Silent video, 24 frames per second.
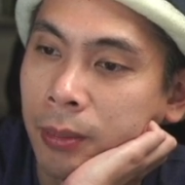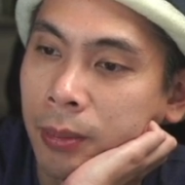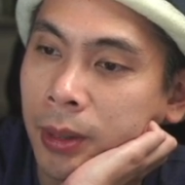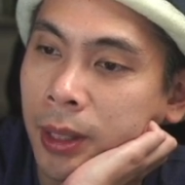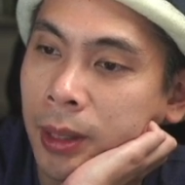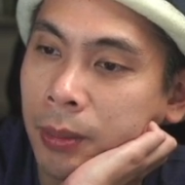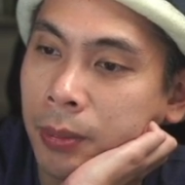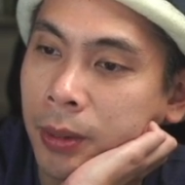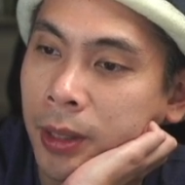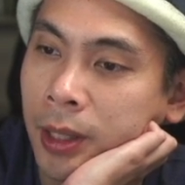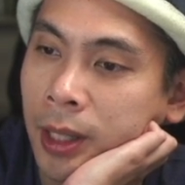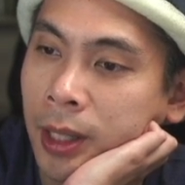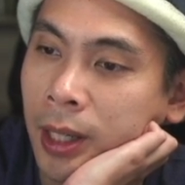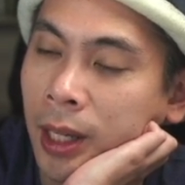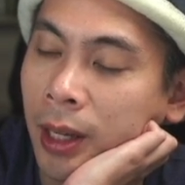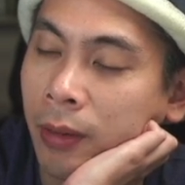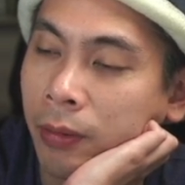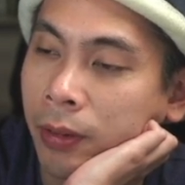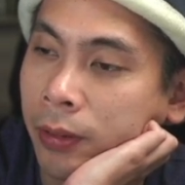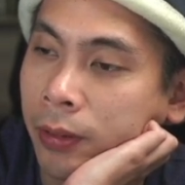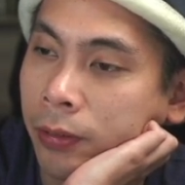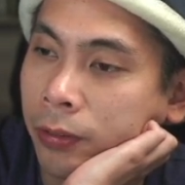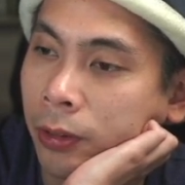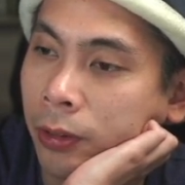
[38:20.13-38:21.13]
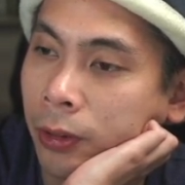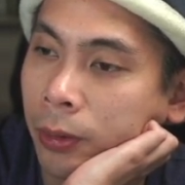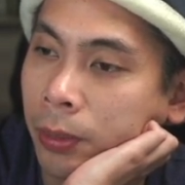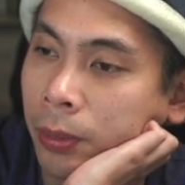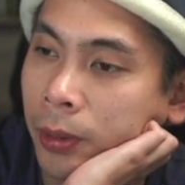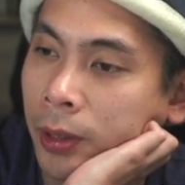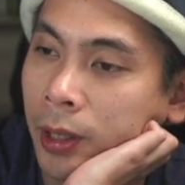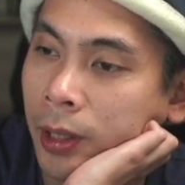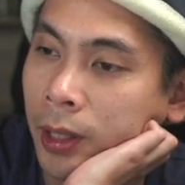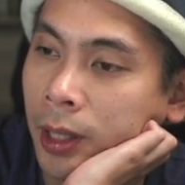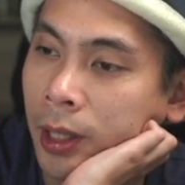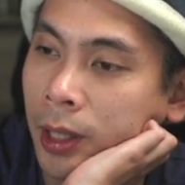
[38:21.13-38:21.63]
PP half and full
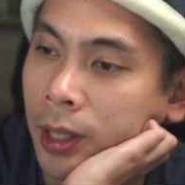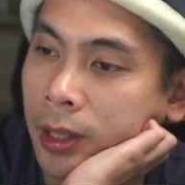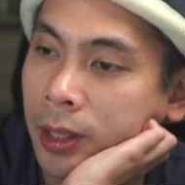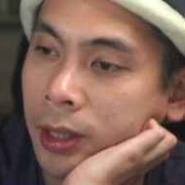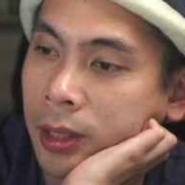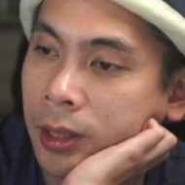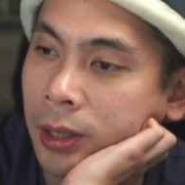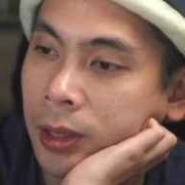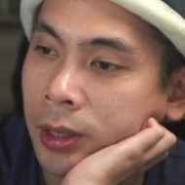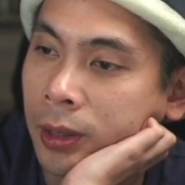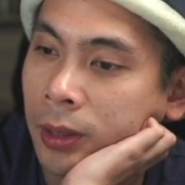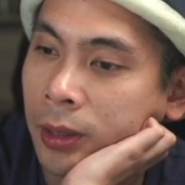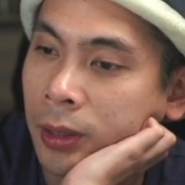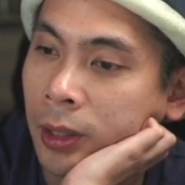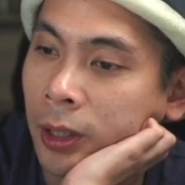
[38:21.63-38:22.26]
plate.